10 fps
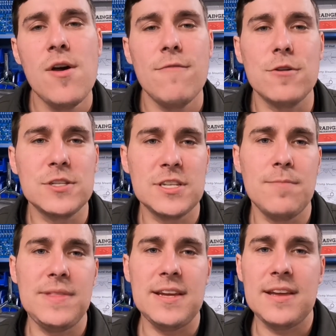for
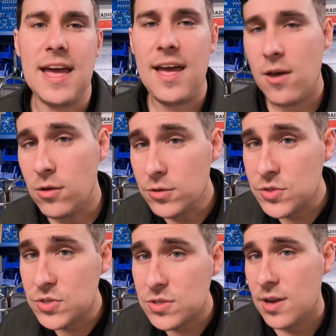something
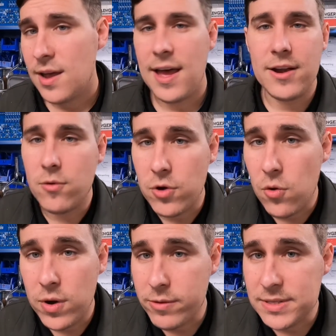else, I don't know
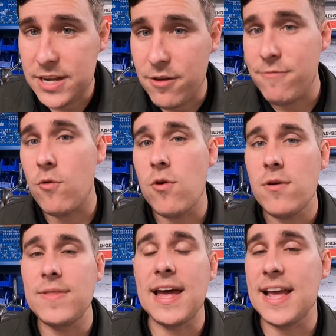what it was here for. That